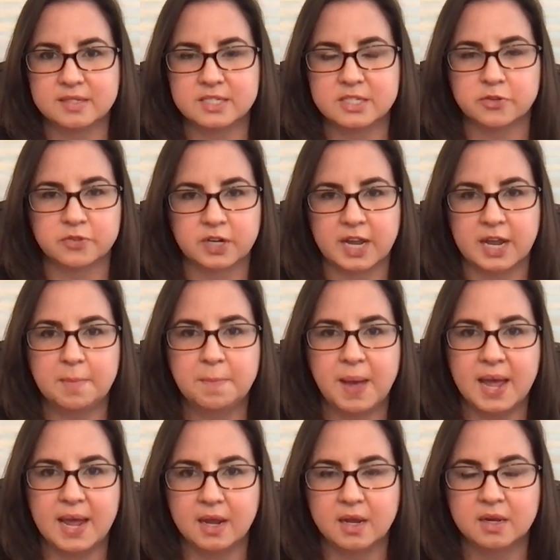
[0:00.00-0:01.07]
Silvergate
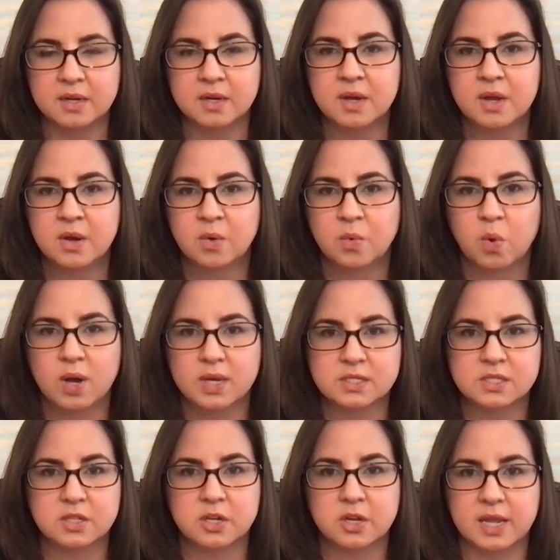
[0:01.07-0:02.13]
Bank was
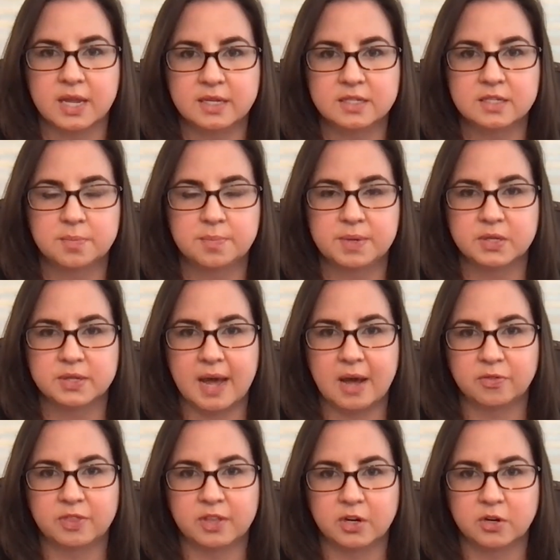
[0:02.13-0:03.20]
looking to build
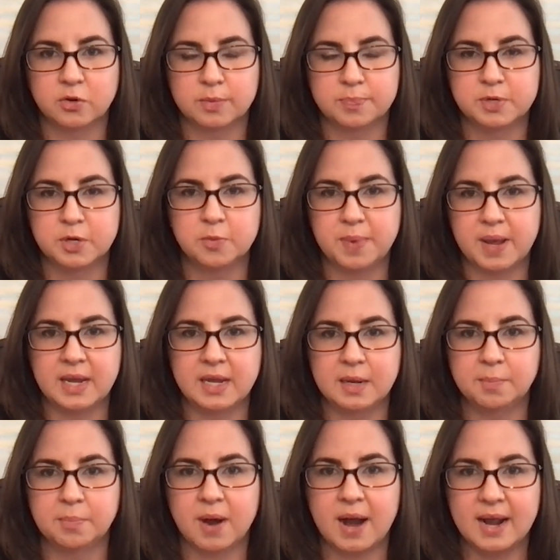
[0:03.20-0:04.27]
out their crypto
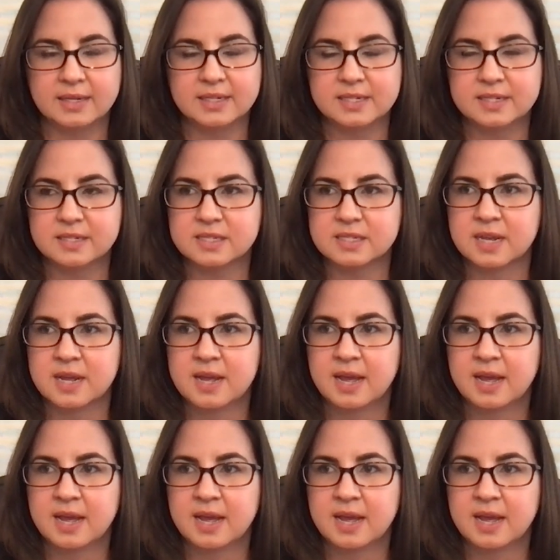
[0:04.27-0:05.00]
banking practice.